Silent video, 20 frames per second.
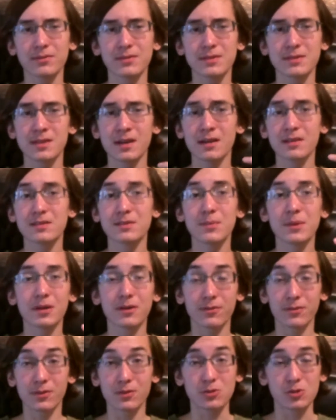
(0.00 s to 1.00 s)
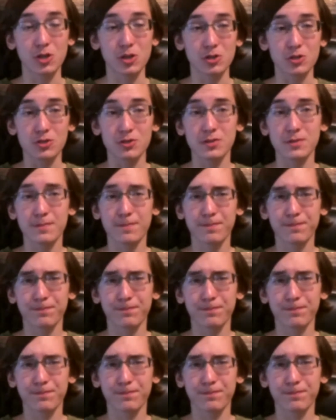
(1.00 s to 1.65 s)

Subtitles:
decided to make a few changes.